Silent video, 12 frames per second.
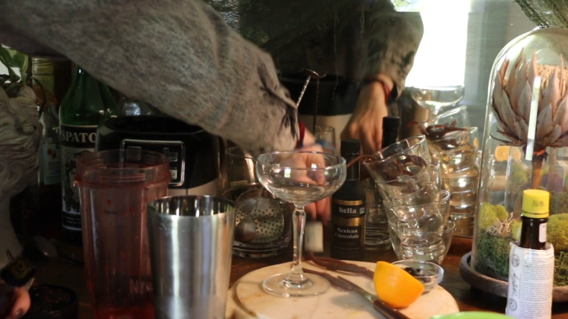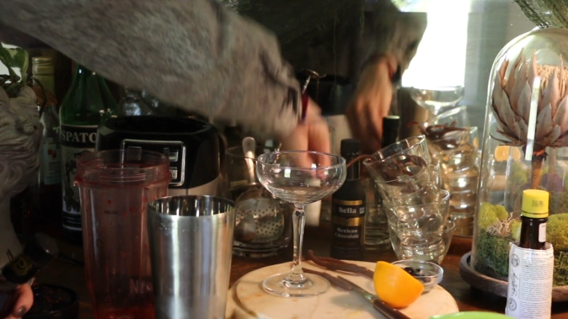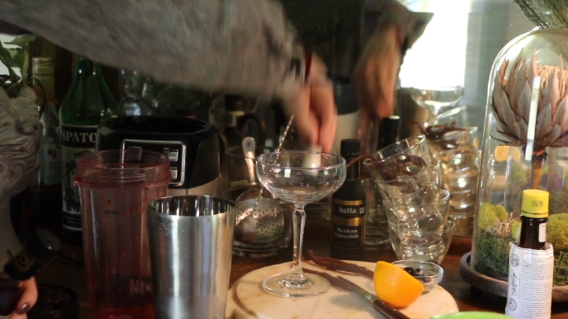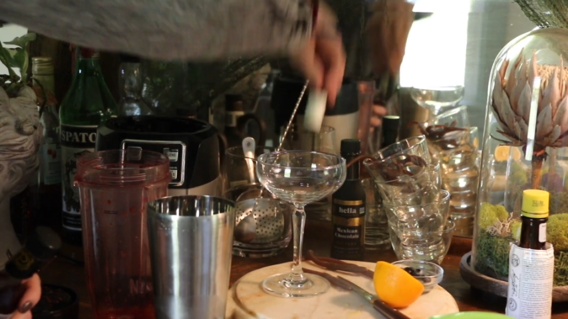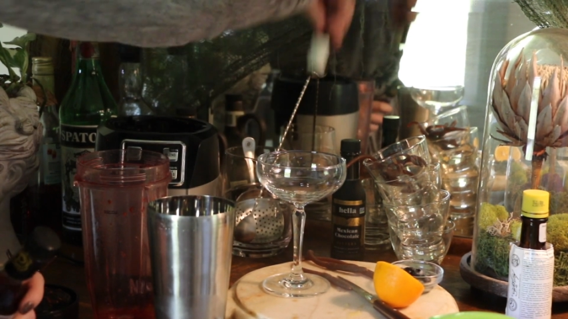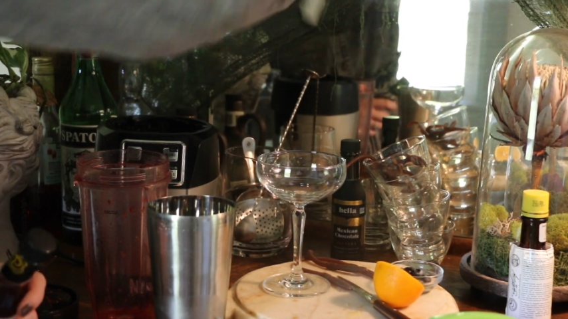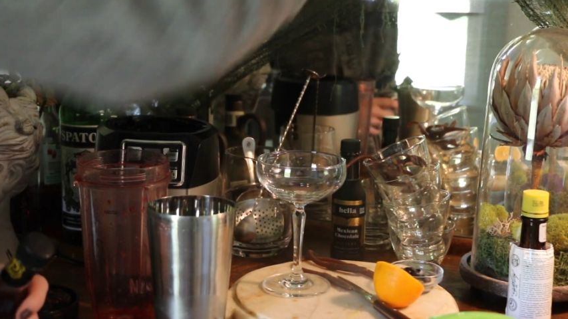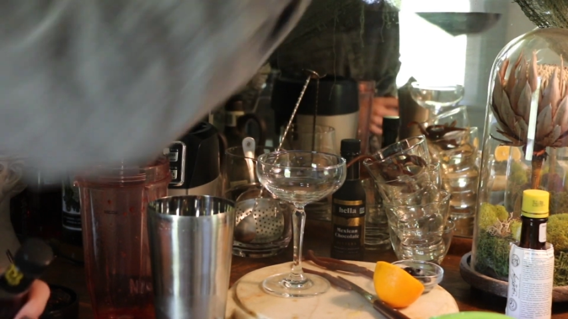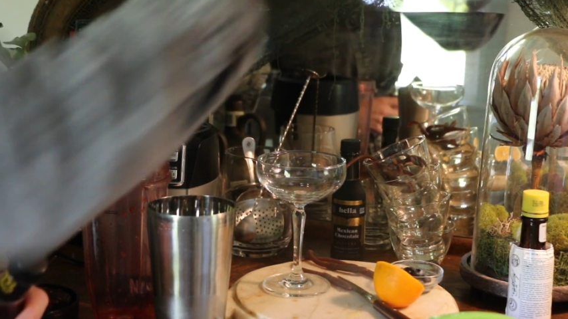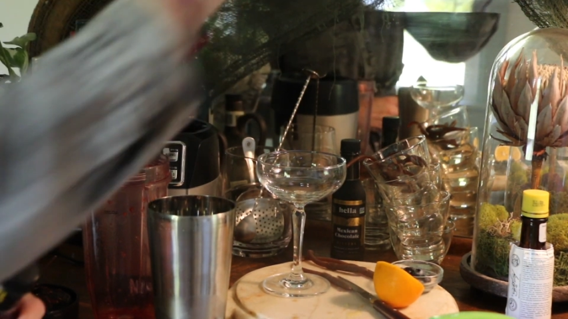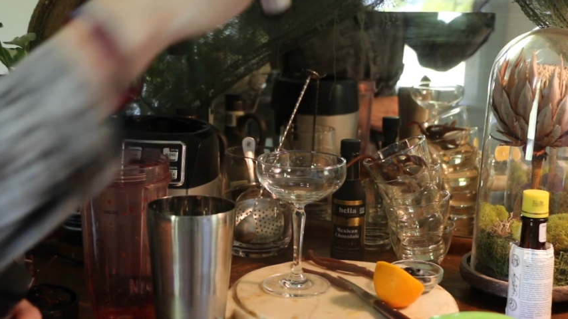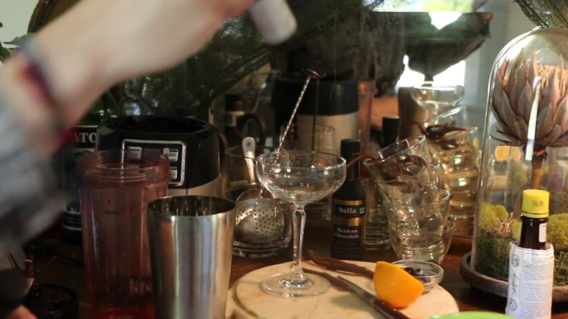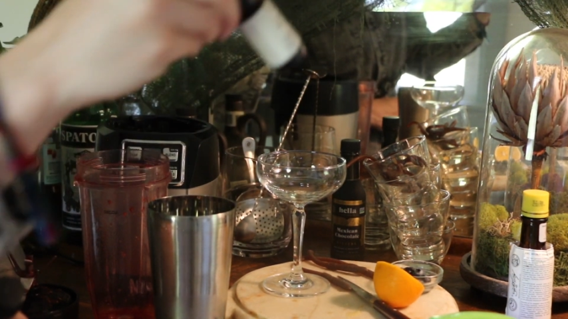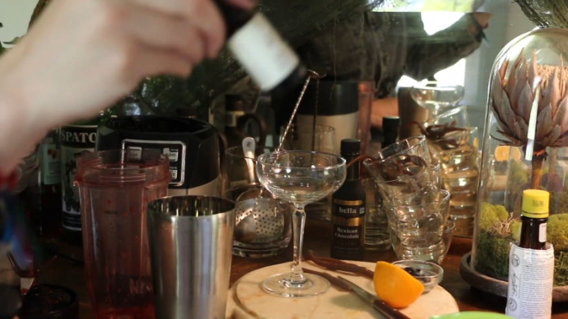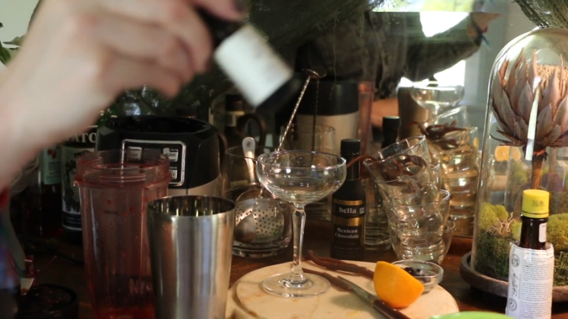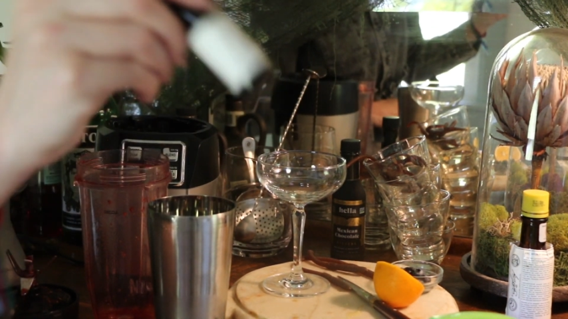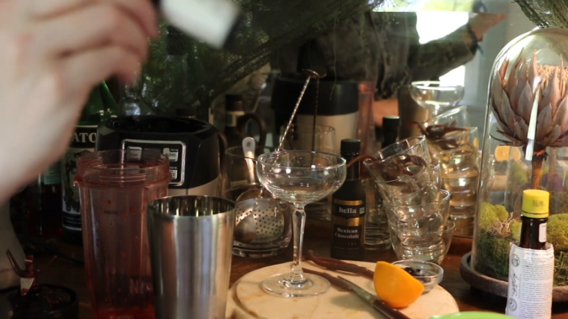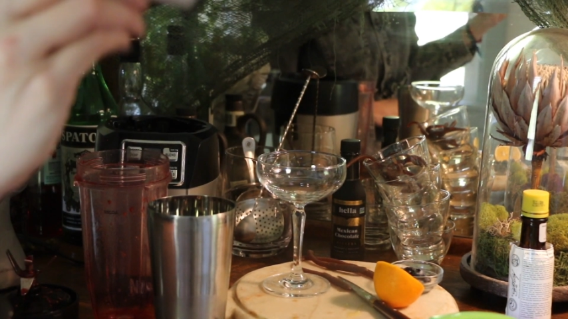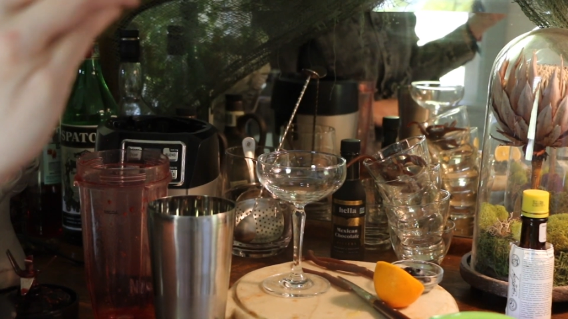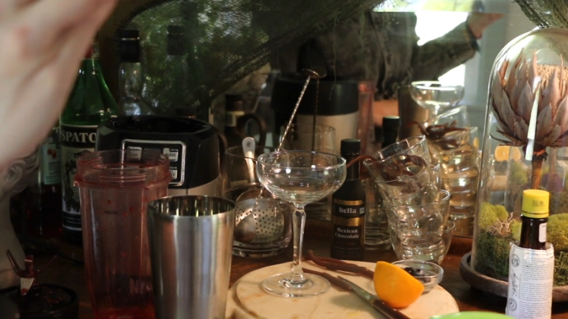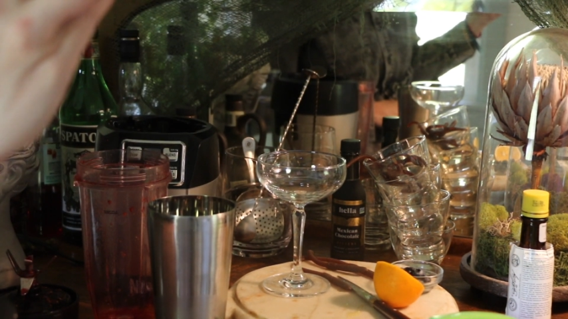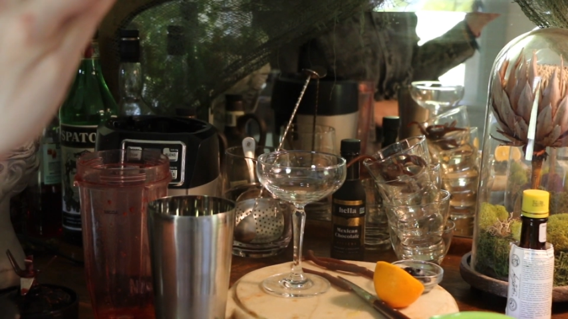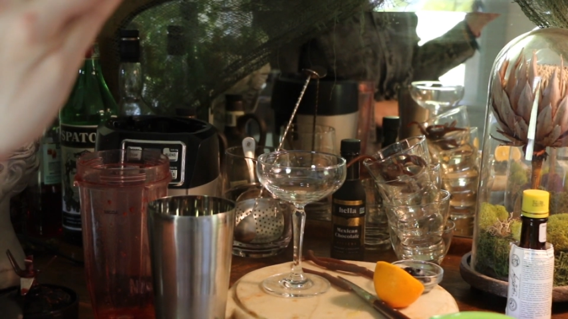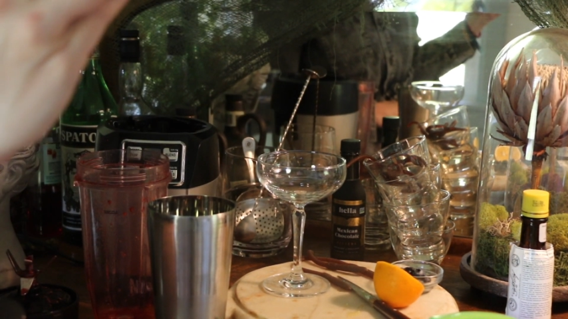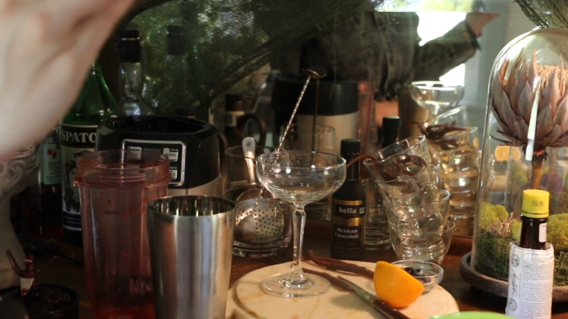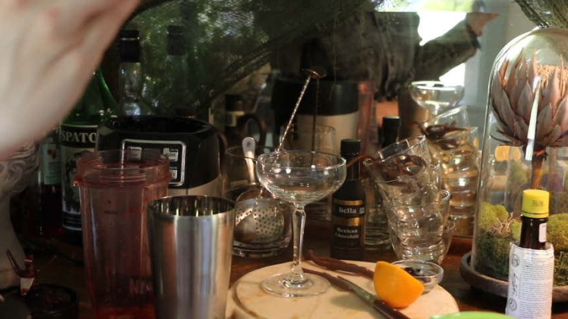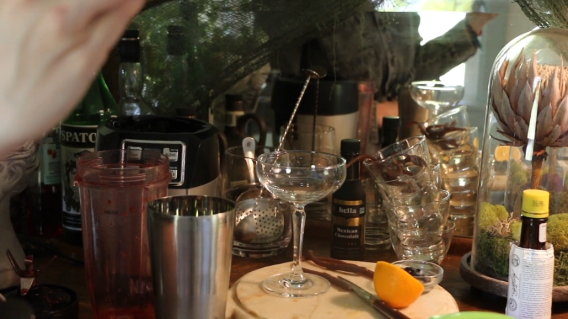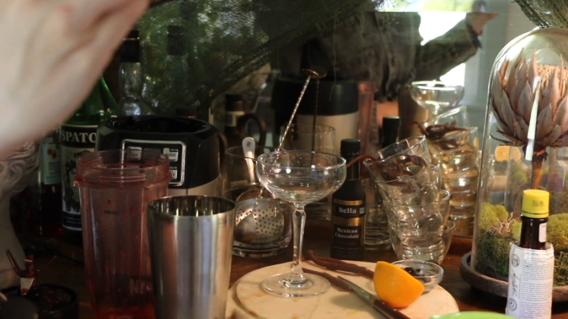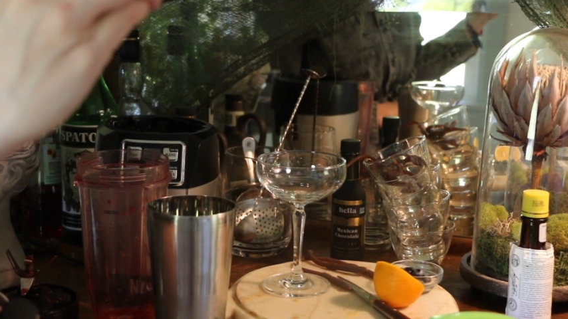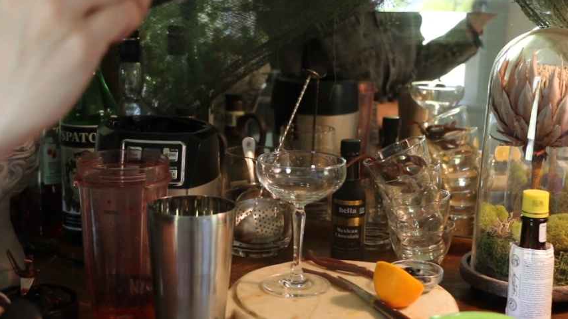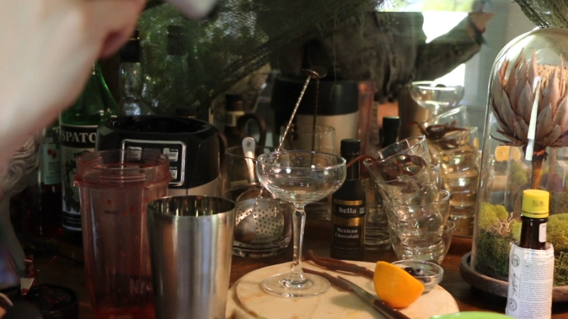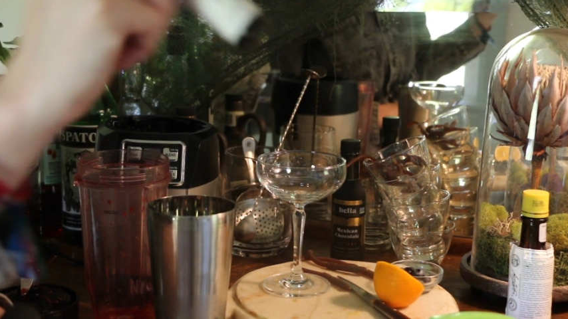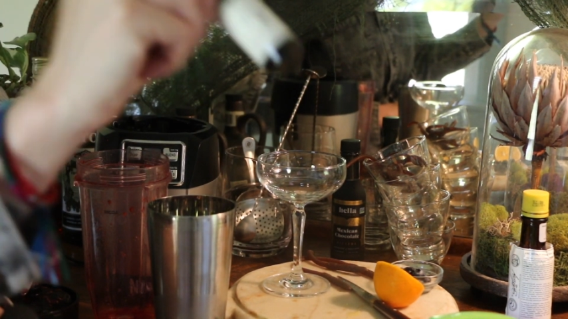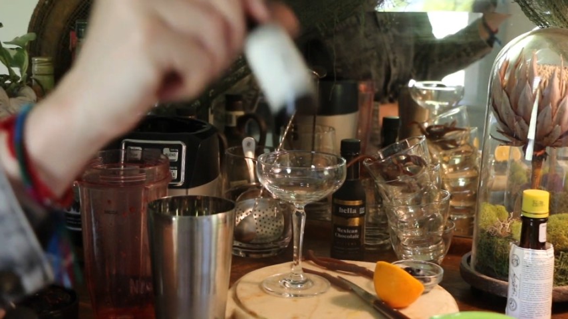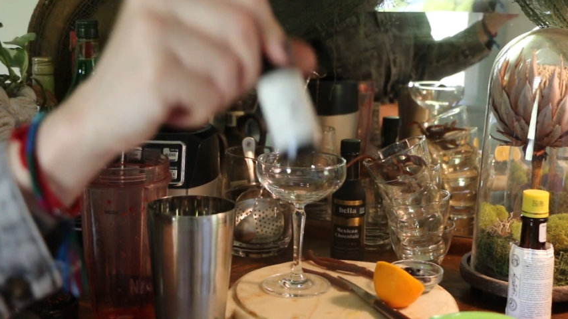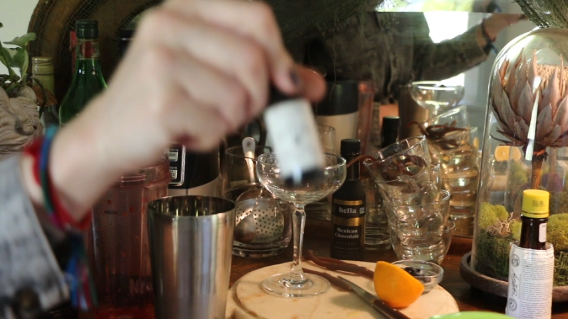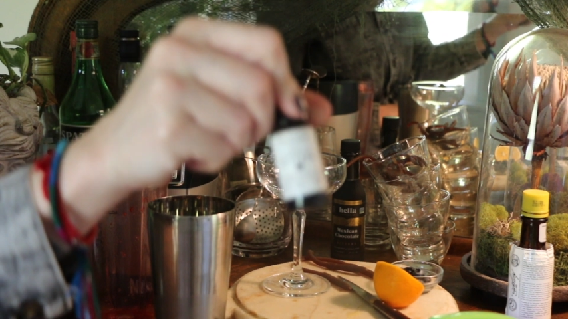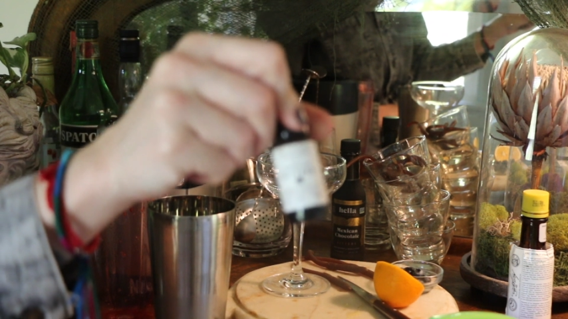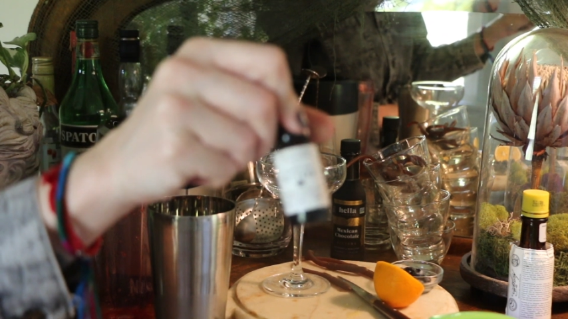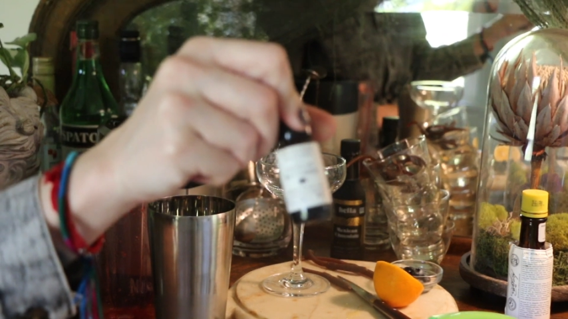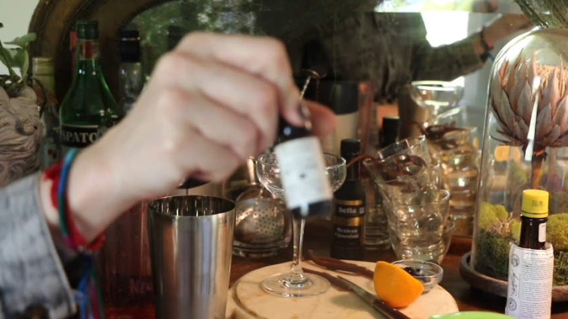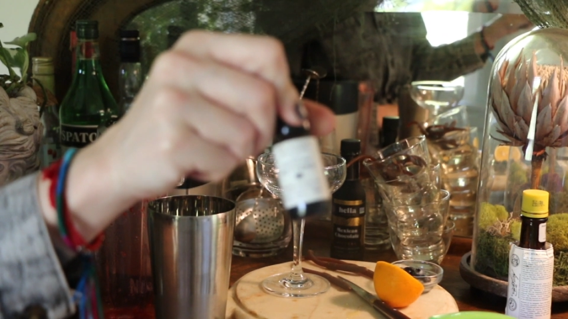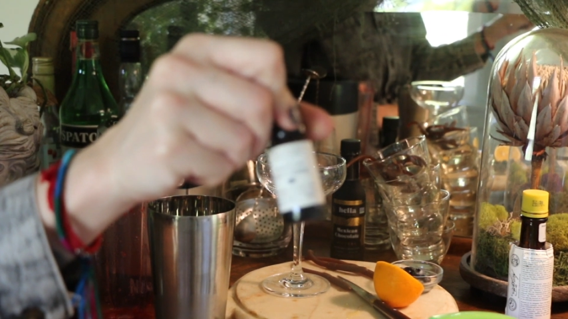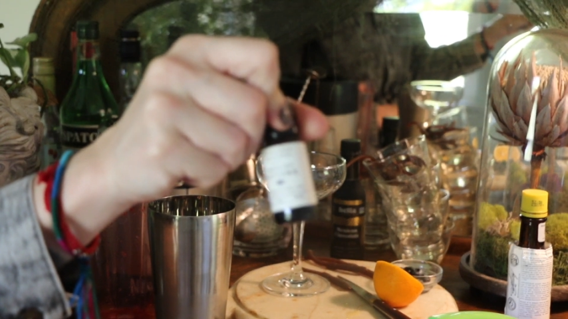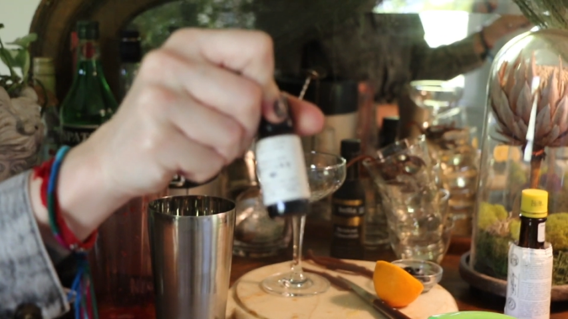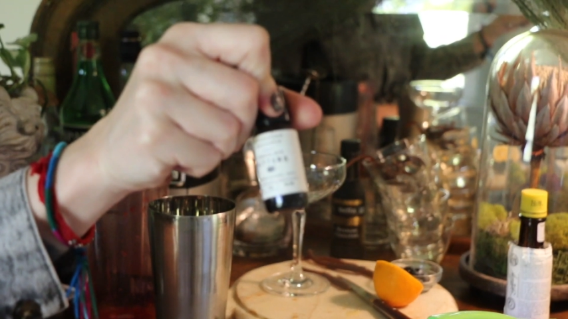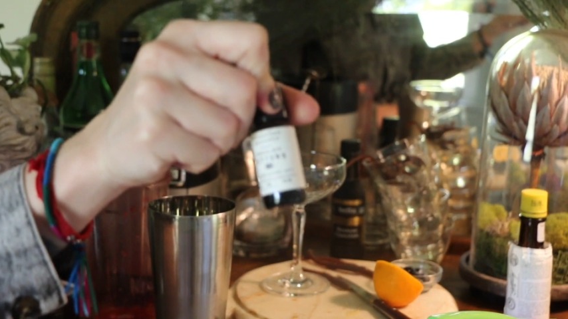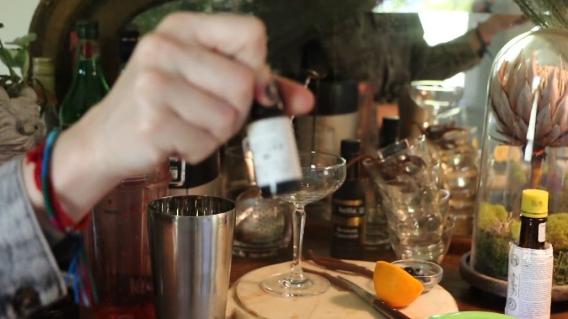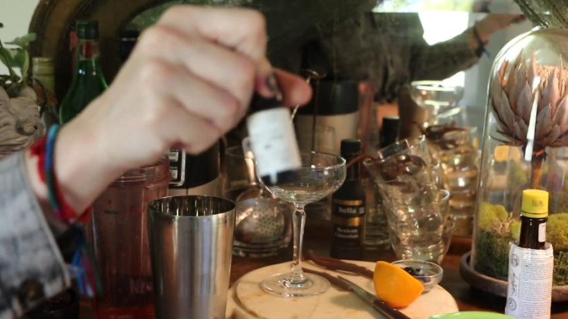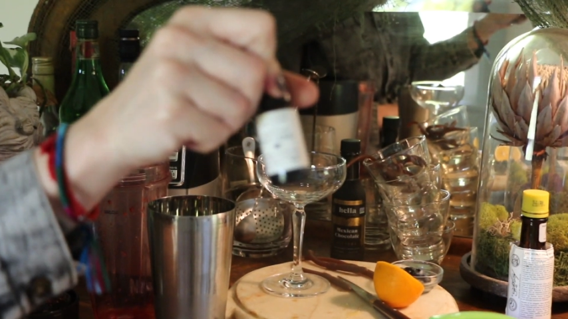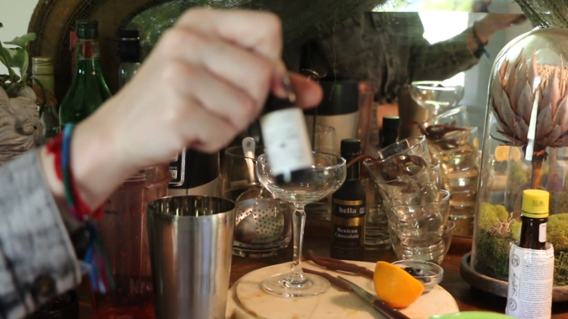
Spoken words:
Nobody's mouth can be seen.